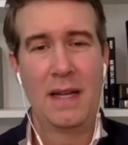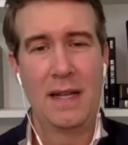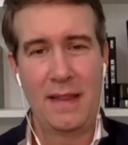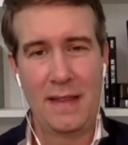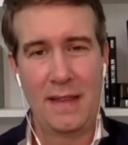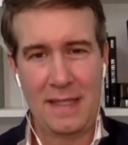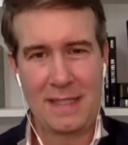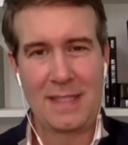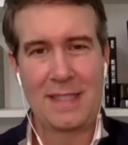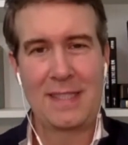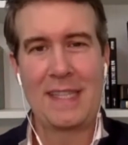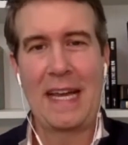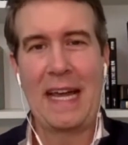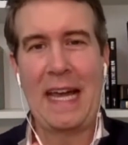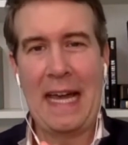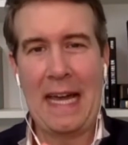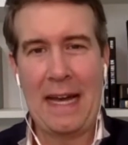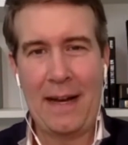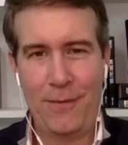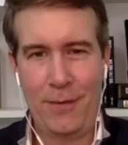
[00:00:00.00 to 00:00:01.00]
This is the
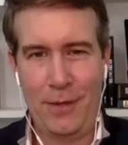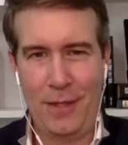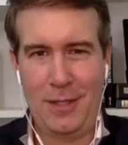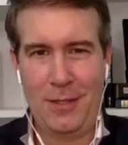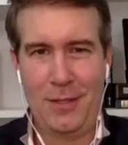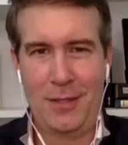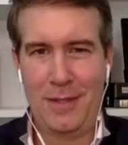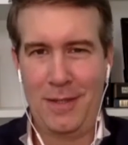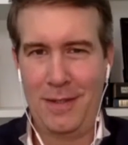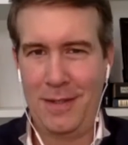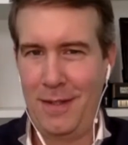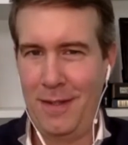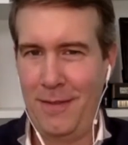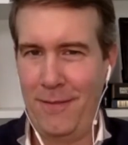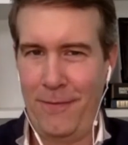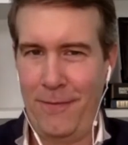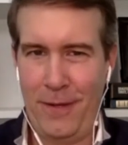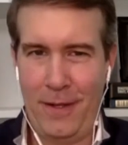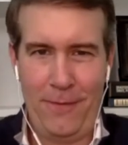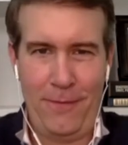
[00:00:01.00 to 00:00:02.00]
average.
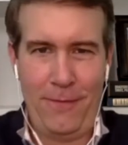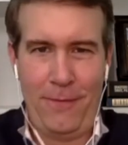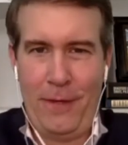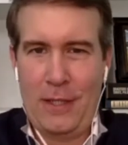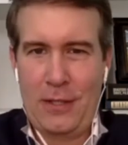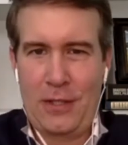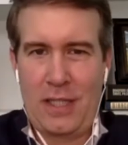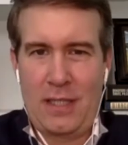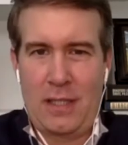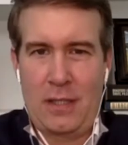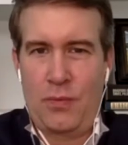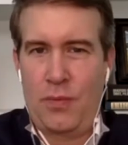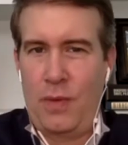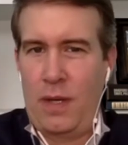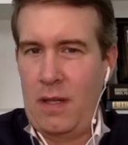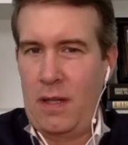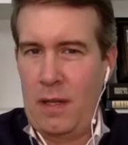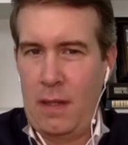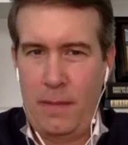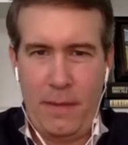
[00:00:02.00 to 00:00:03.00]
Franchising is
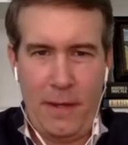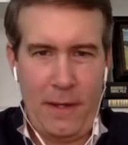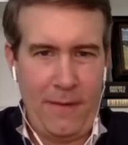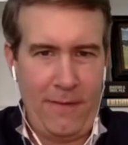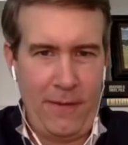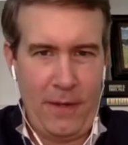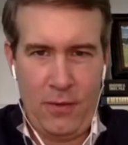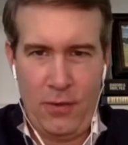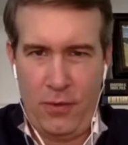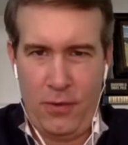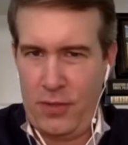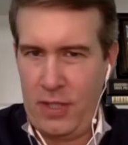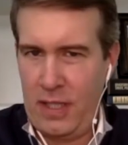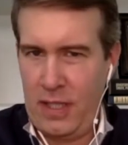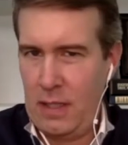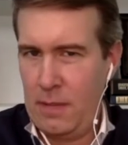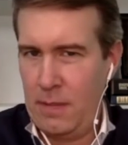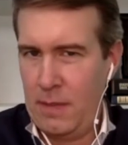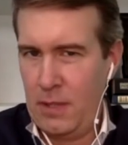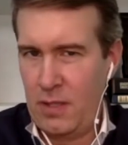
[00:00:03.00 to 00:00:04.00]
regulated by the Federal
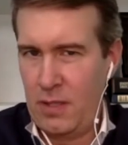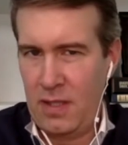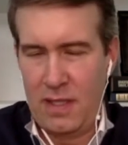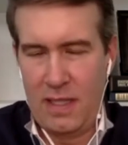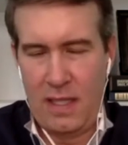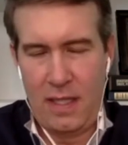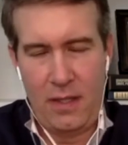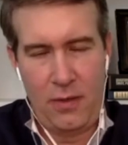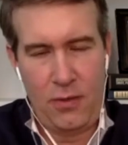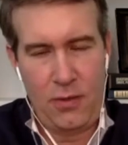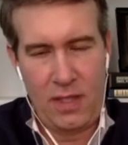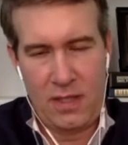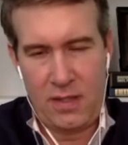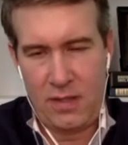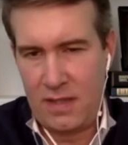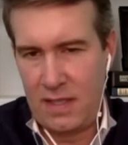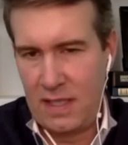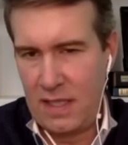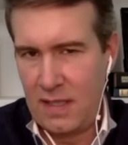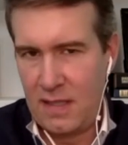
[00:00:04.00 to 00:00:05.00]
Trade Commission. You got to cross
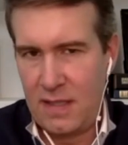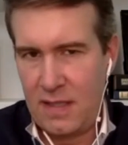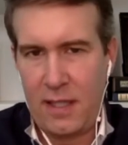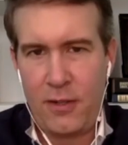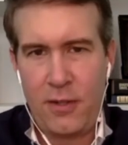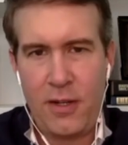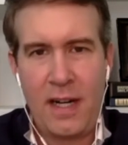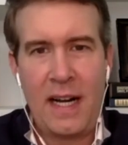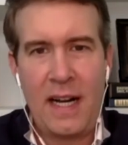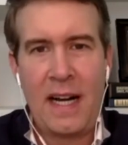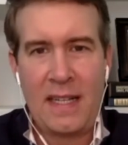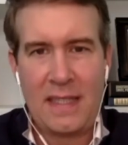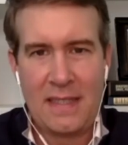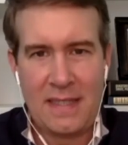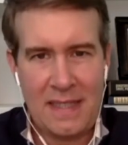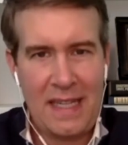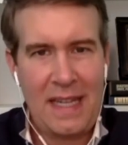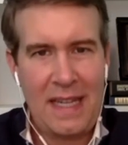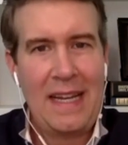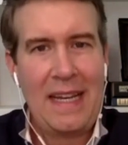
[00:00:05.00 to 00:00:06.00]
your T's, dot your
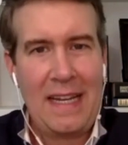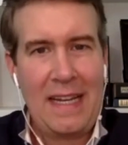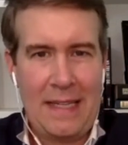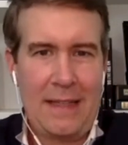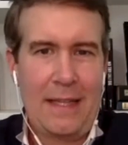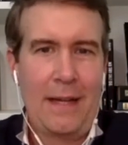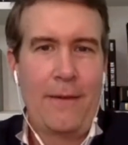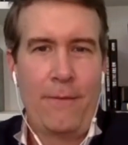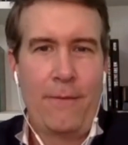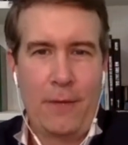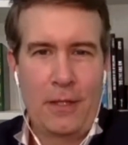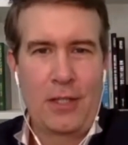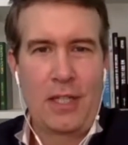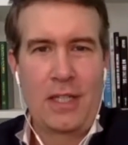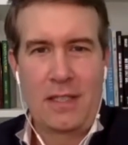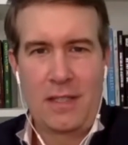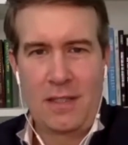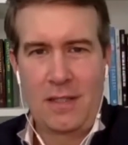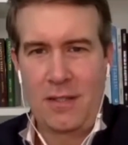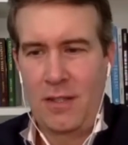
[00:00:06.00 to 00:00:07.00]
I's in that
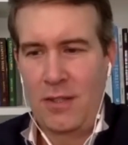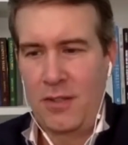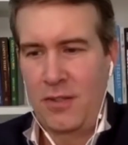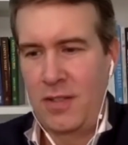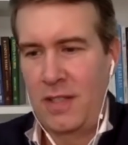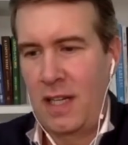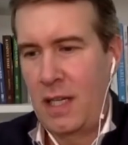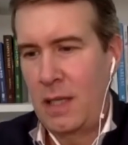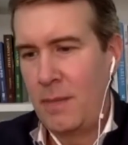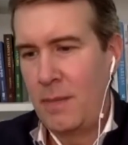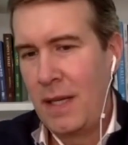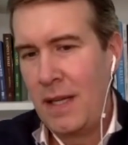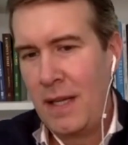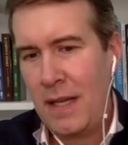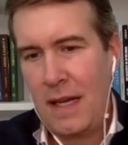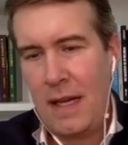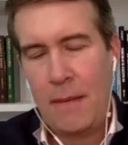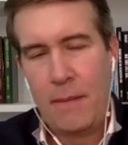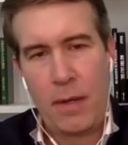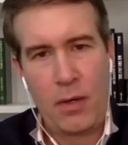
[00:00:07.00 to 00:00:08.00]
franchise disclosure document.
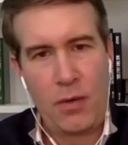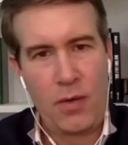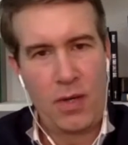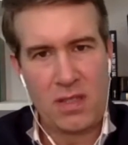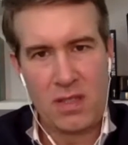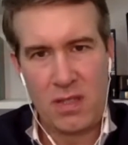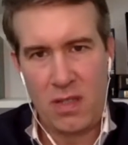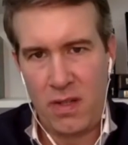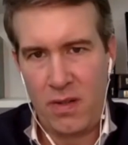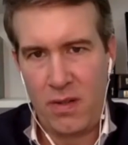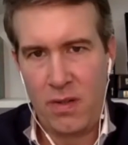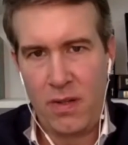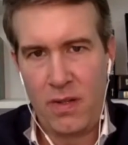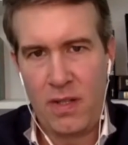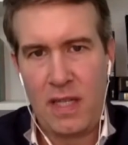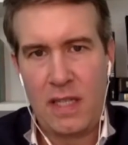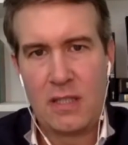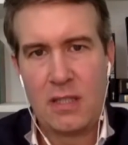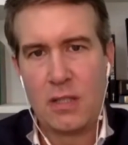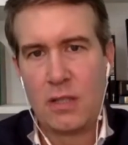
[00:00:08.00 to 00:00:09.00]
But across all their
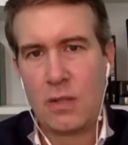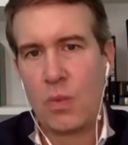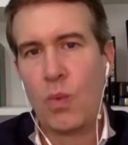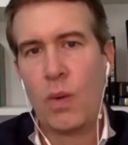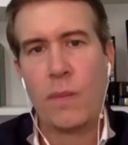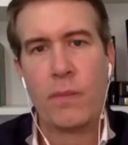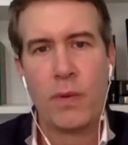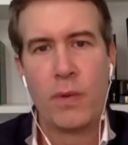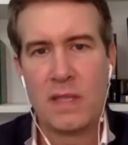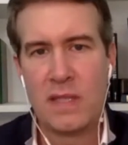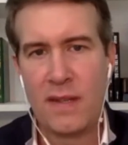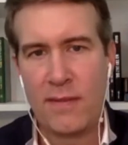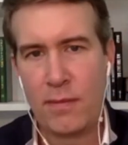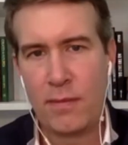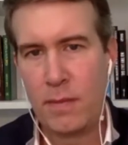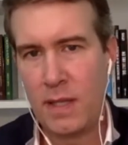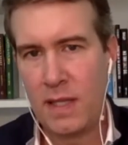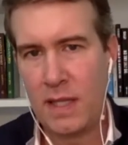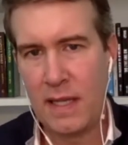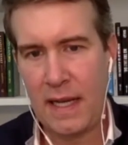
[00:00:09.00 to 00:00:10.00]
locations,
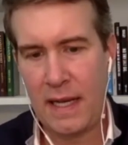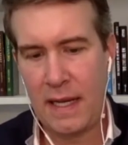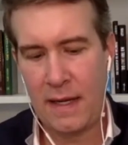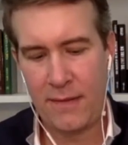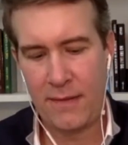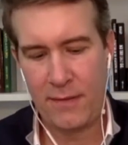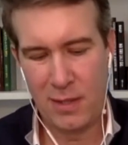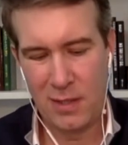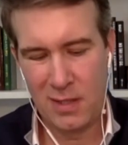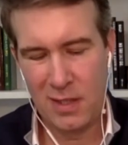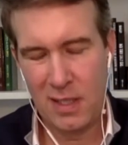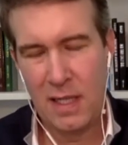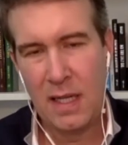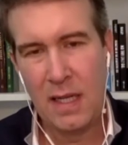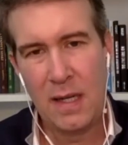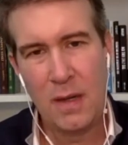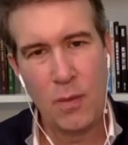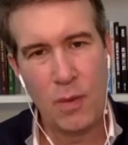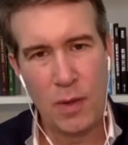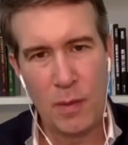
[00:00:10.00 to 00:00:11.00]
1.7 million average
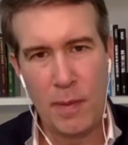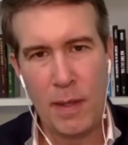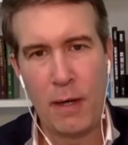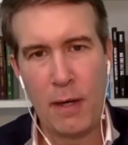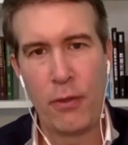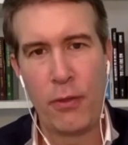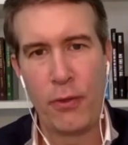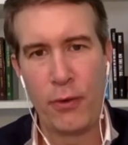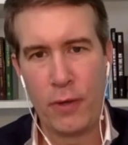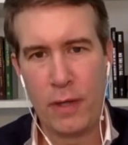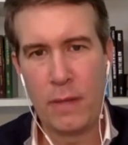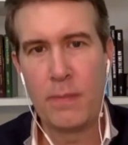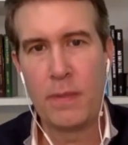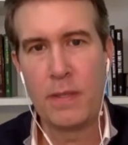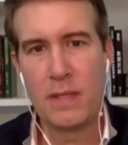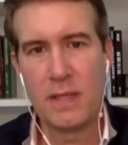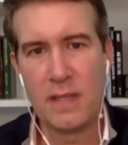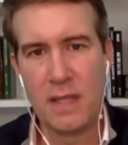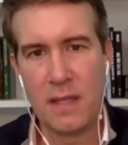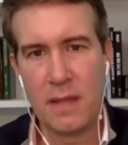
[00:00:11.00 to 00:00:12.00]
with about a
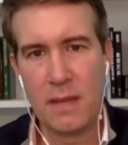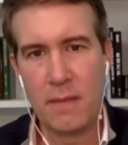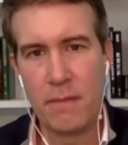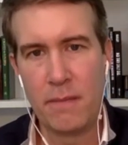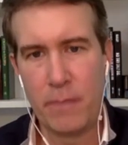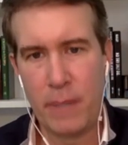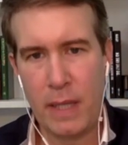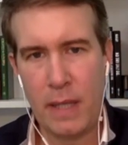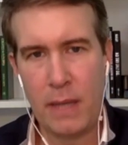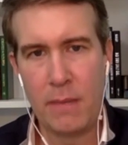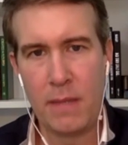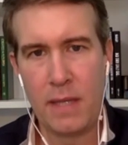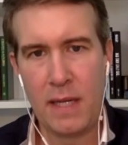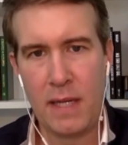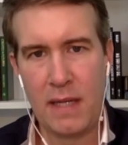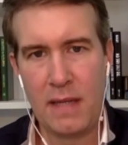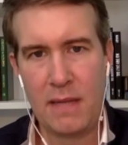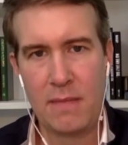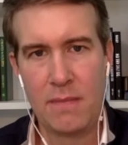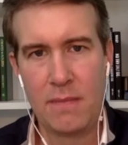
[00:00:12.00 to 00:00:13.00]
30% bottom
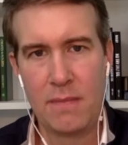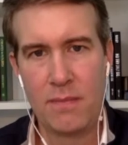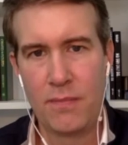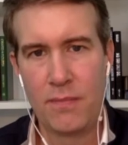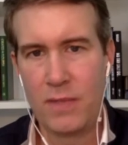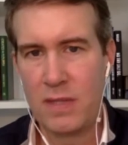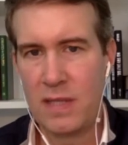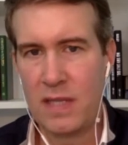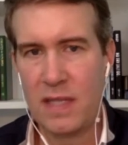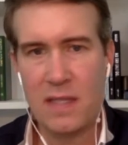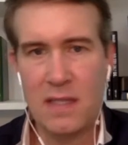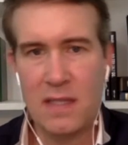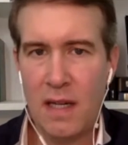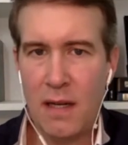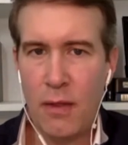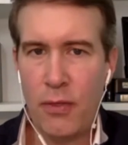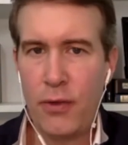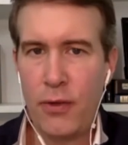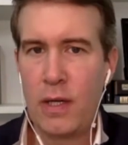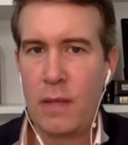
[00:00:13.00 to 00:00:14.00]
line. So that's not
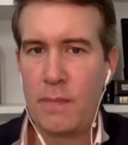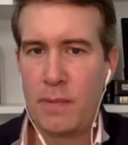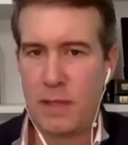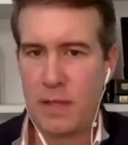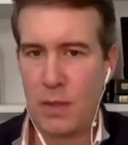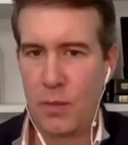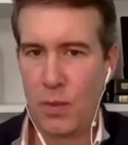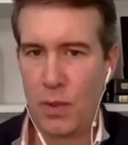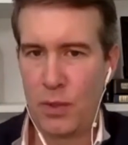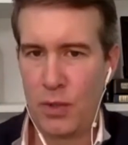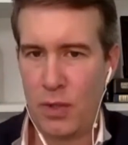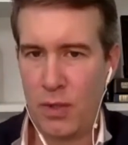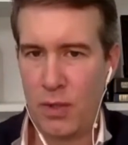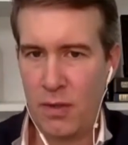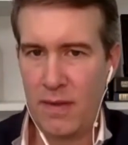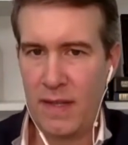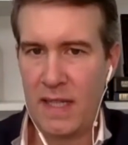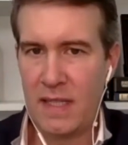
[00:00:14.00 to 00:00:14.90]
a 30% return.